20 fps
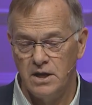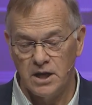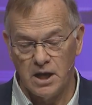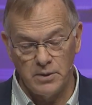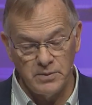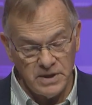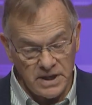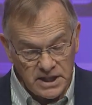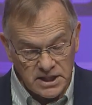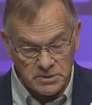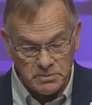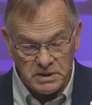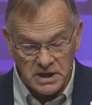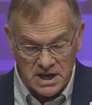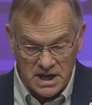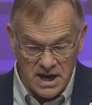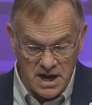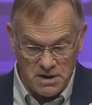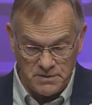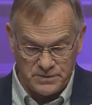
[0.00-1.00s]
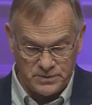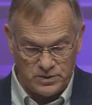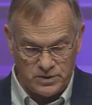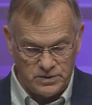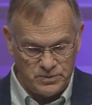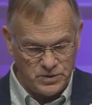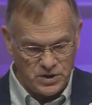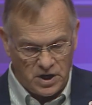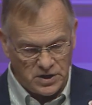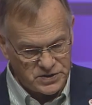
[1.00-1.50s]
Now, we need to be careful.
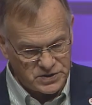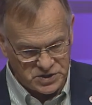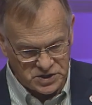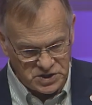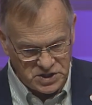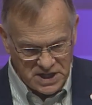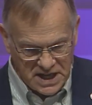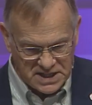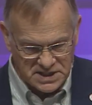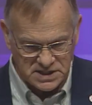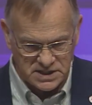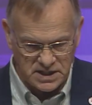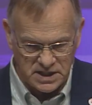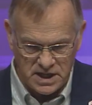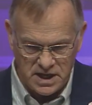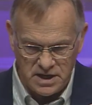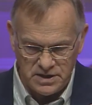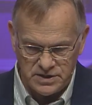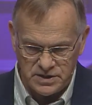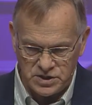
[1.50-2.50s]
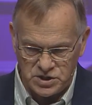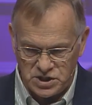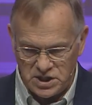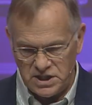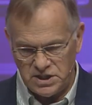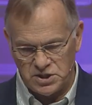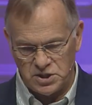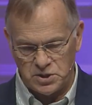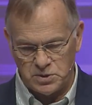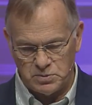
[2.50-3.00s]
We're not suggesting here that
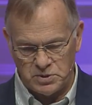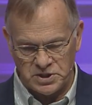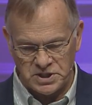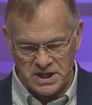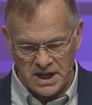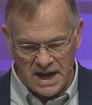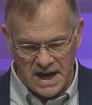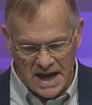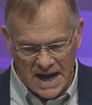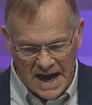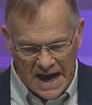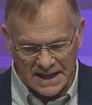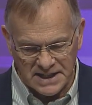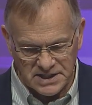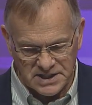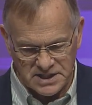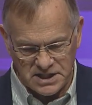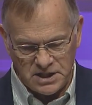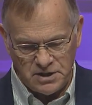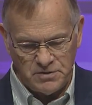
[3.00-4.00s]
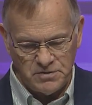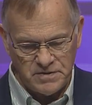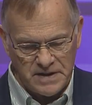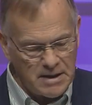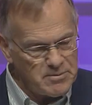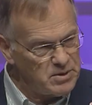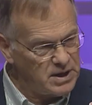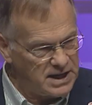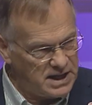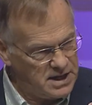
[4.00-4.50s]
Jesus was anti
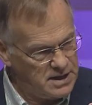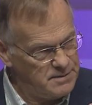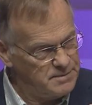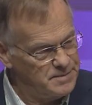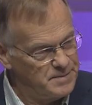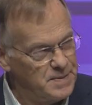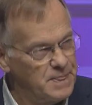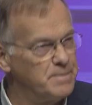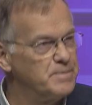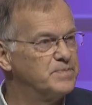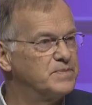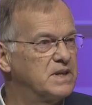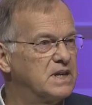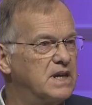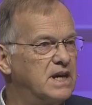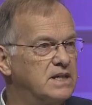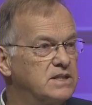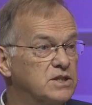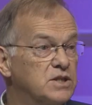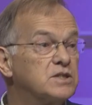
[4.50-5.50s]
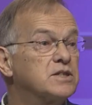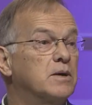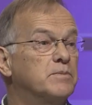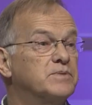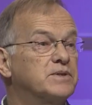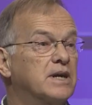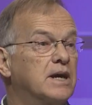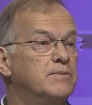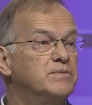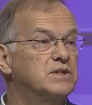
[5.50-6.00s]
family, as is
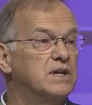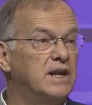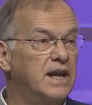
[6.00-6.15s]
sometimes